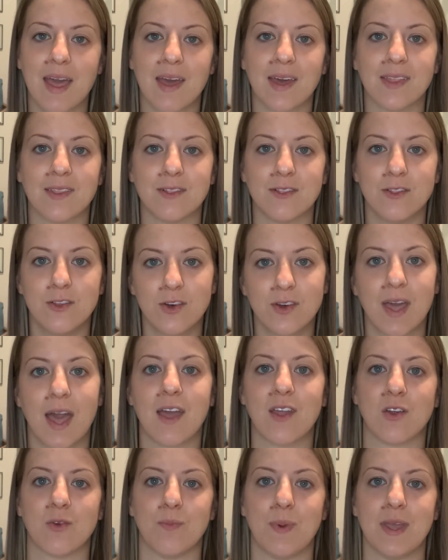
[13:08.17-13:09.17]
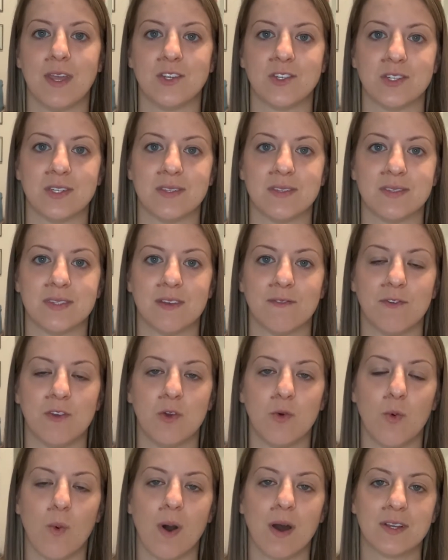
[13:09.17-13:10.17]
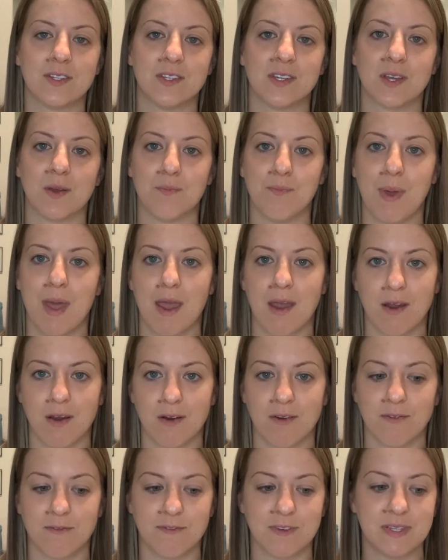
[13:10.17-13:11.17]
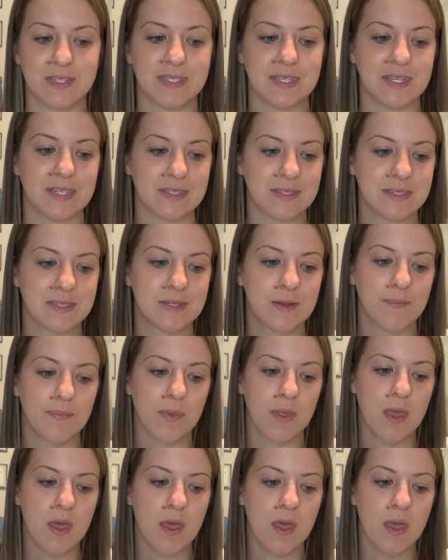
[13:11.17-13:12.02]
and look at your patients if you want to compare visits.